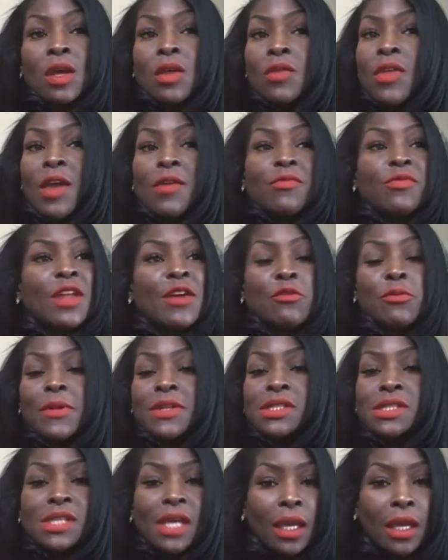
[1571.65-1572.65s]
They've never been
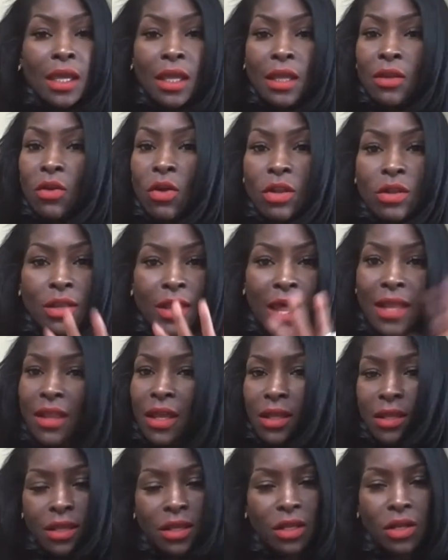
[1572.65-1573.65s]
sick and all of that.
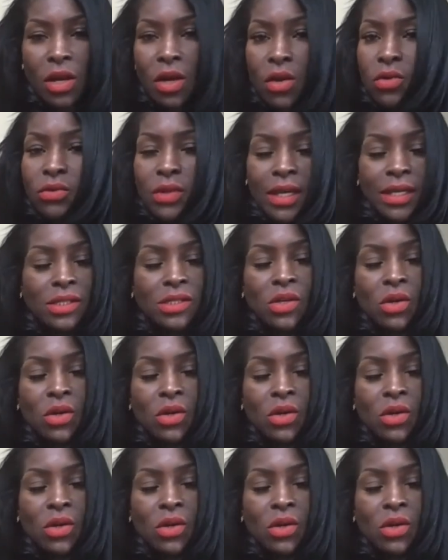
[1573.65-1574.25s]
So